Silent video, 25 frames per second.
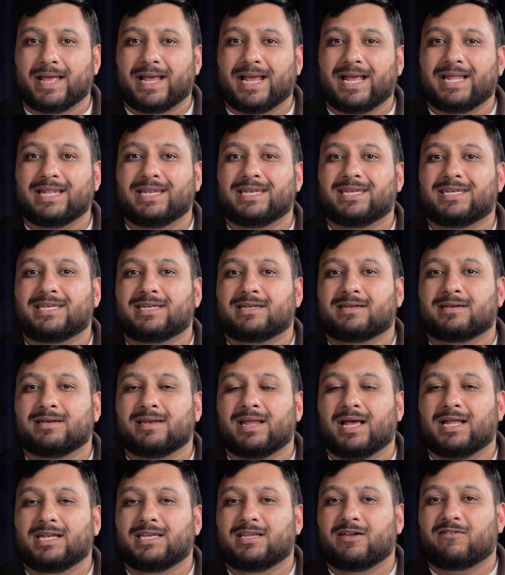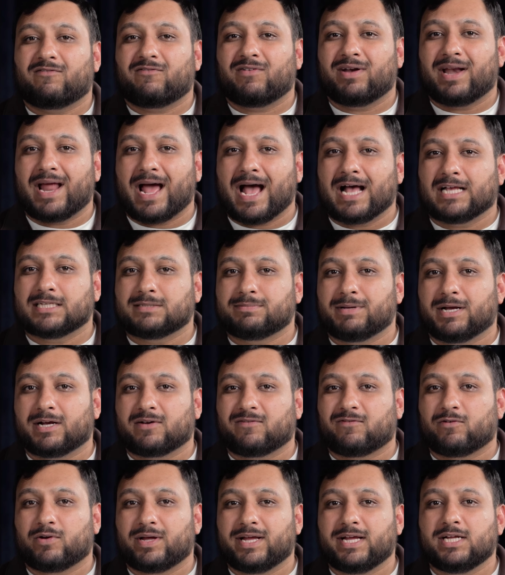in a different
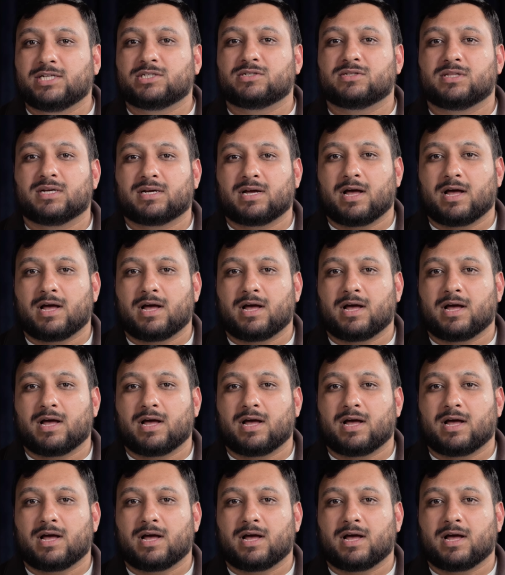aspect for each of the